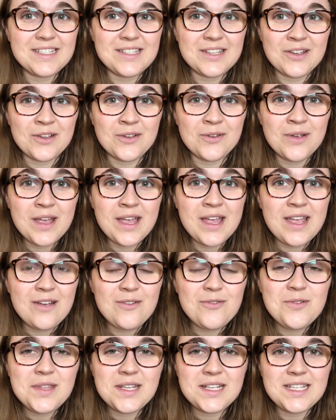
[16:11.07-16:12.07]
So
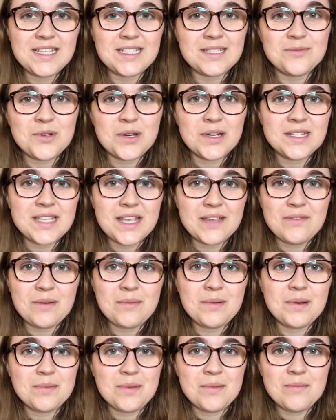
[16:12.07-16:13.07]
all these things I'm trying to save
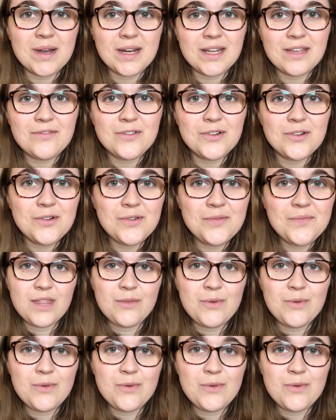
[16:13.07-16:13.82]
up a little bit of money for.